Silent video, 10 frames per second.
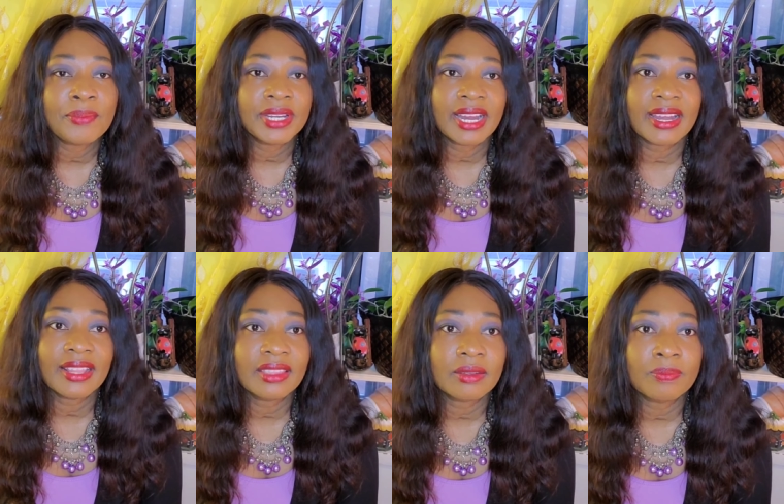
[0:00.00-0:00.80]
but I
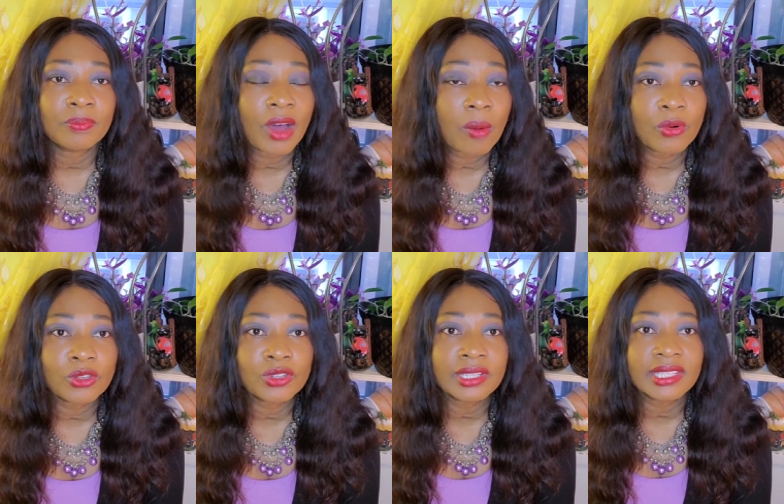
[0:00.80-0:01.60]
got the
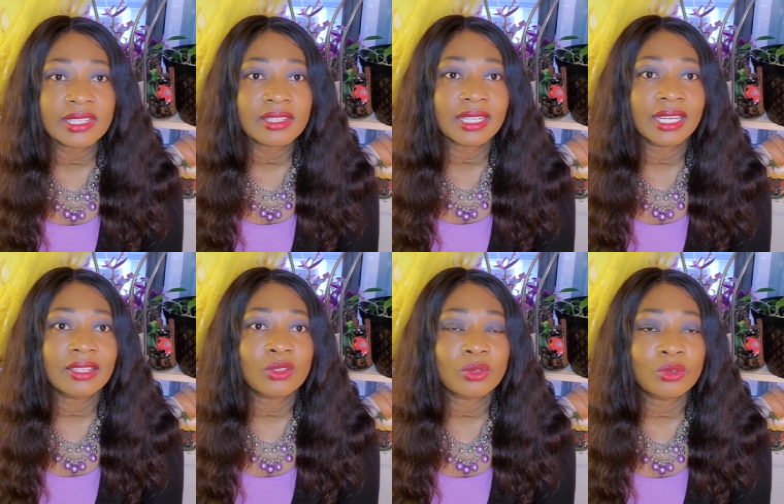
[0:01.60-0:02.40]
opportunity
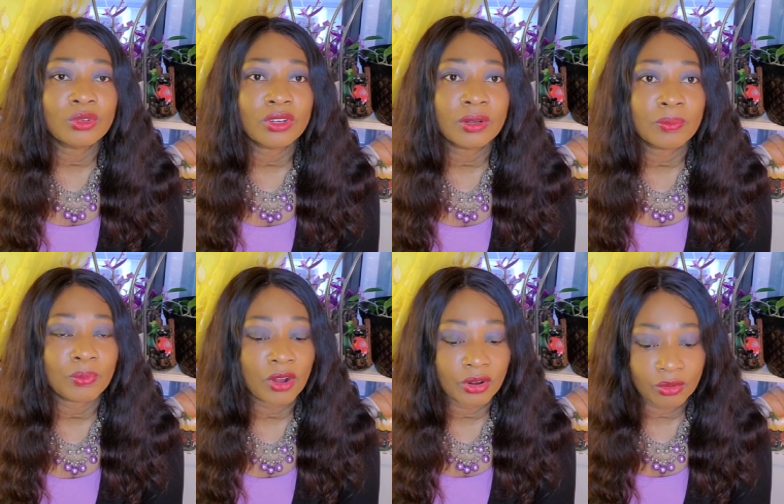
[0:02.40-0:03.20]
today to do a
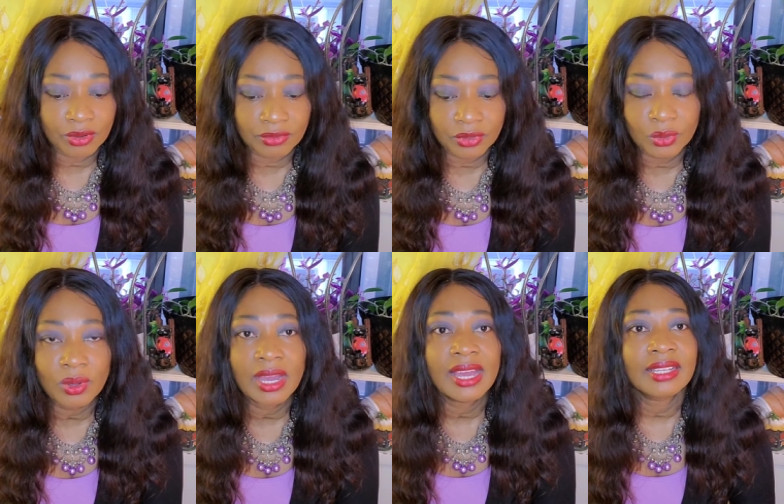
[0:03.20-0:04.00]
product review